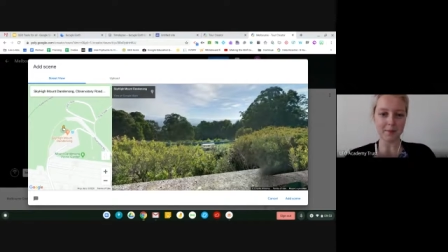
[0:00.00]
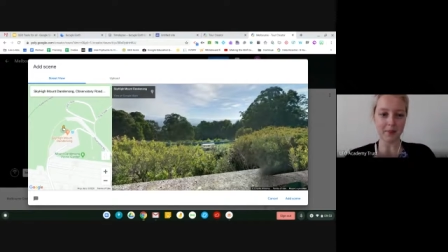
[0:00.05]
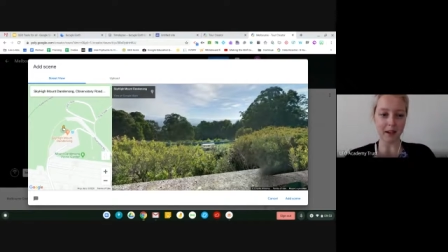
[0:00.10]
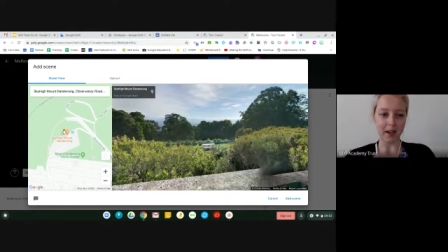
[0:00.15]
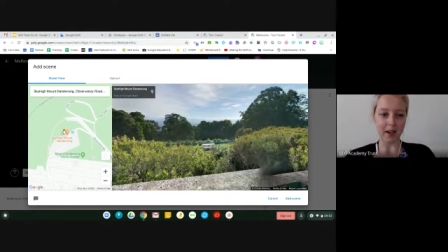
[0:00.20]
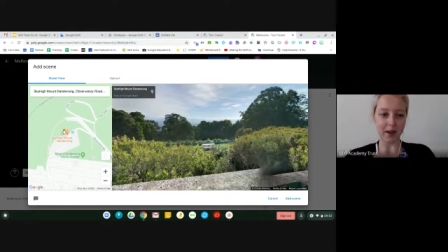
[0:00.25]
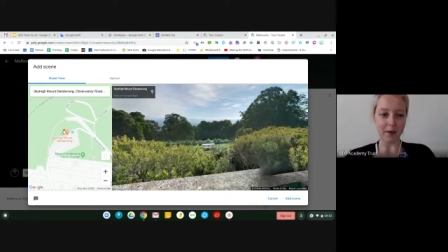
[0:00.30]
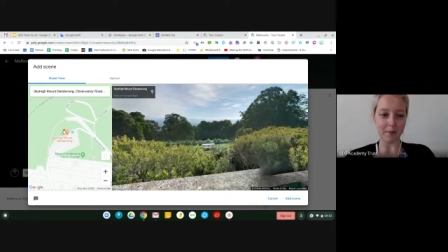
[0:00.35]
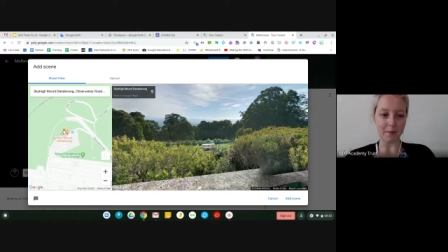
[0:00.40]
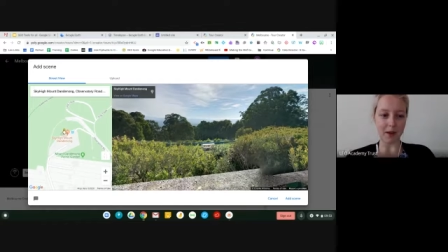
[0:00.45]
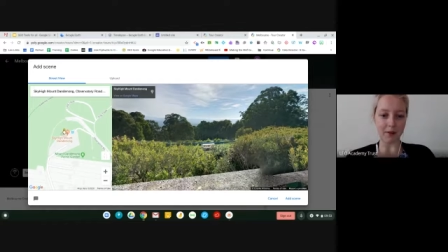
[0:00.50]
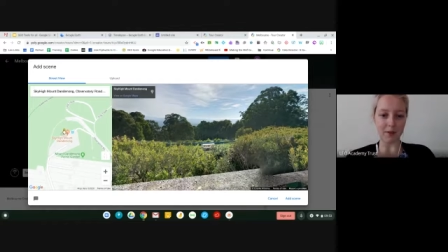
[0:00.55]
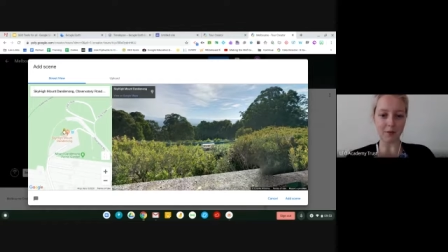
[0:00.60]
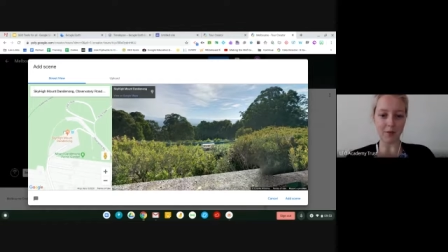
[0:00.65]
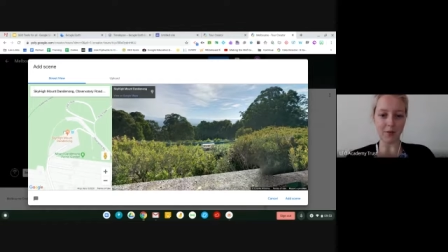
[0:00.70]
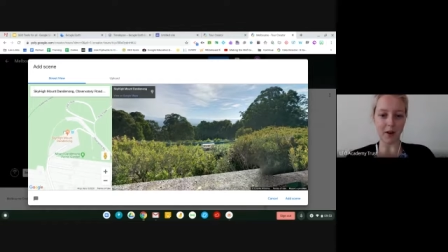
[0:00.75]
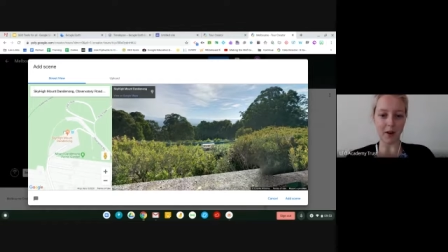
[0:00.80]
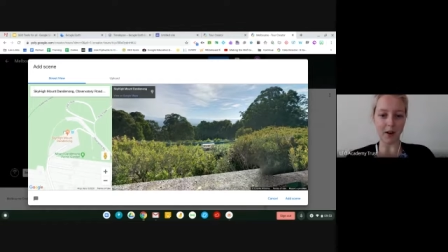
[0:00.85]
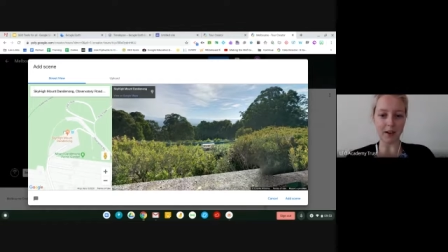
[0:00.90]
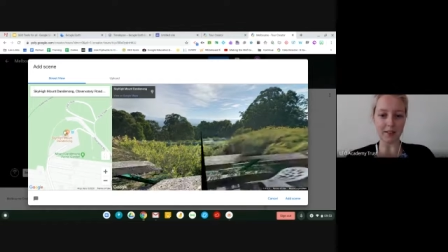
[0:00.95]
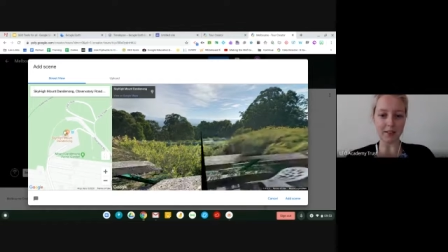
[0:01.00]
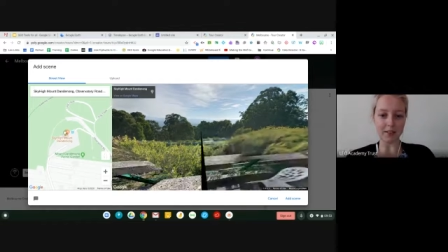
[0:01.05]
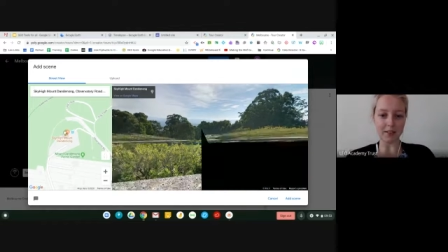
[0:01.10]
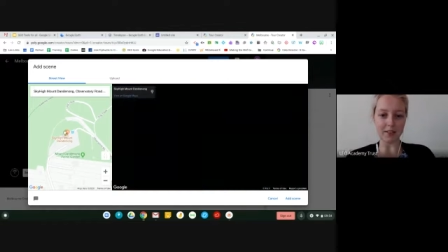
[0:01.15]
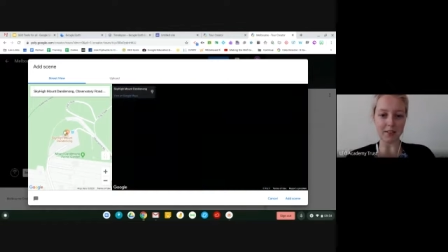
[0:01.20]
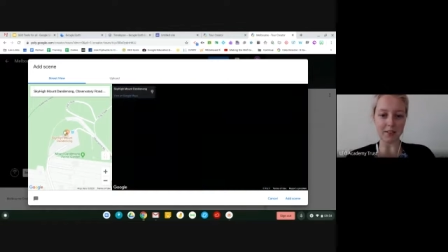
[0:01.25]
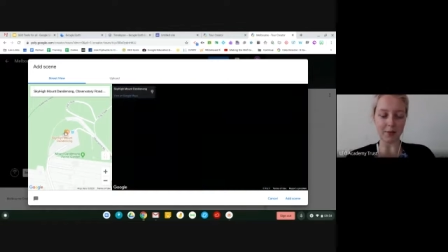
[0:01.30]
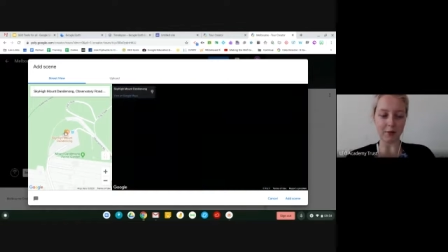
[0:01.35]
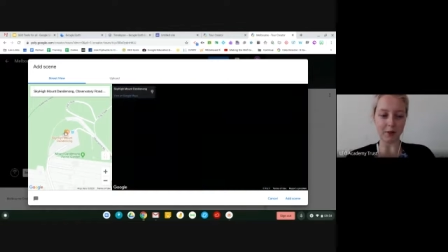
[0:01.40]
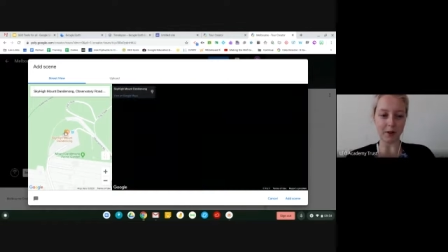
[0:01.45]
um, and find a
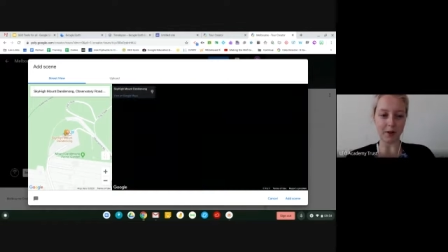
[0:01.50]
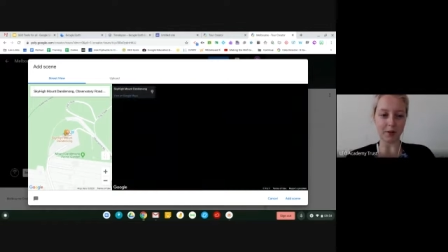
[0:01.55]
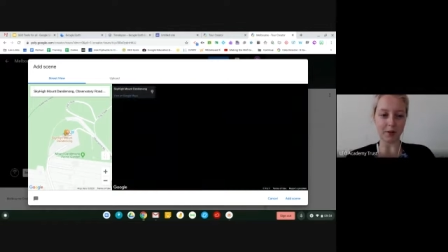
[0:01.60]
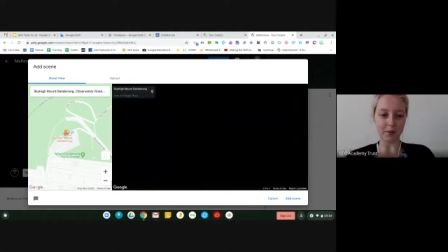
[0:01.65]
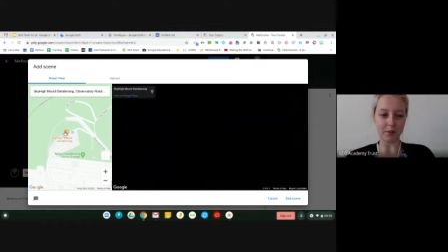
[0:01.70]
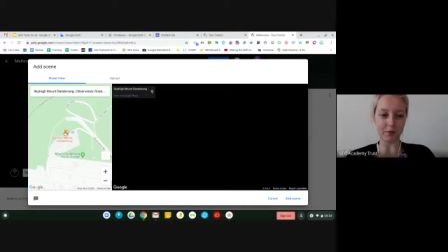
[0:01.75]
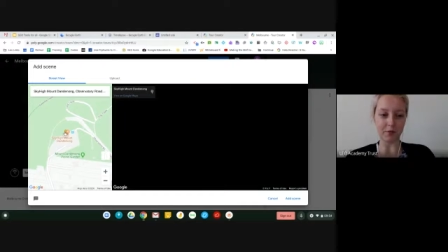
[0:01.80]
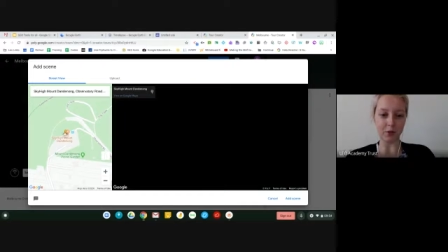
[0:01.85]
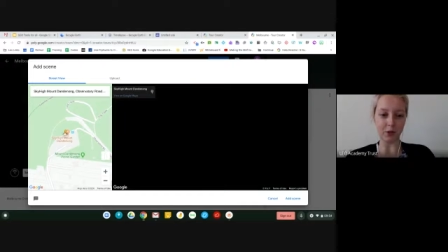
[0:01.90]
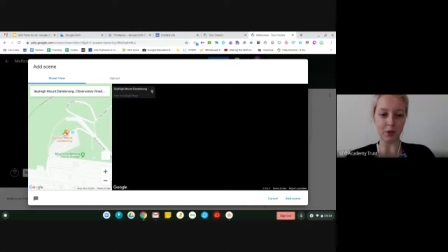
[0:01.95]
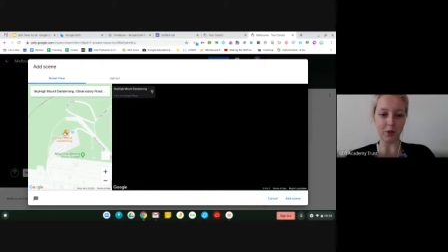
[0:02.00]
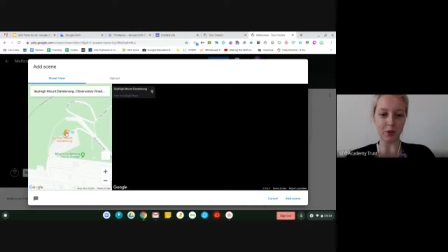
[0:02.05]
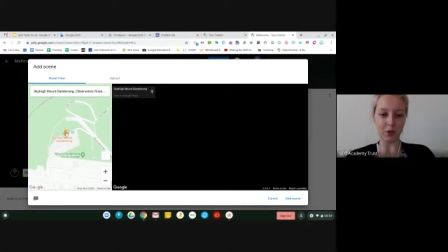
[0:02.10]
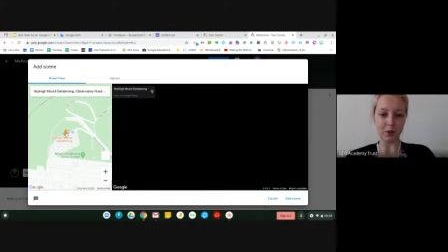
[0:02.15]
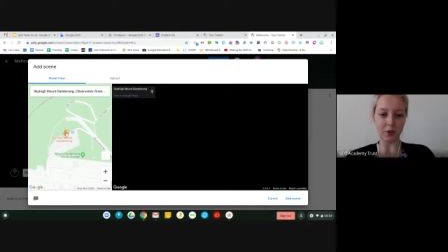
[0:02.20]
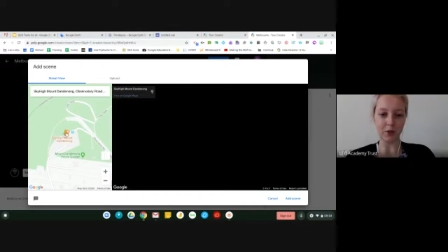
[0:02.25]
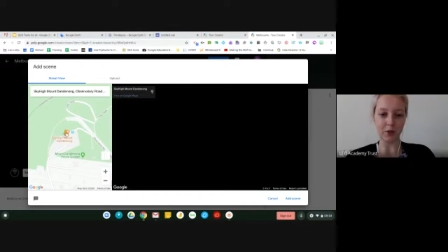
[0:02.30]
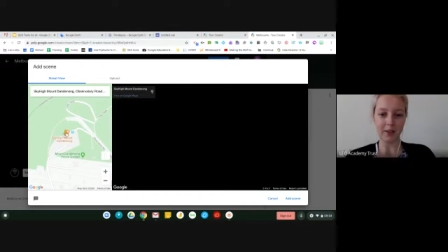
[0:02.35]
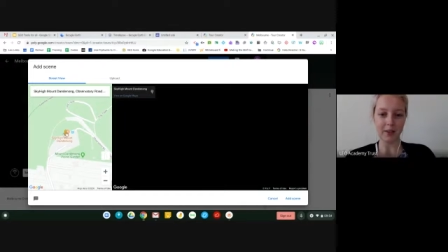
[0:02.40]
different view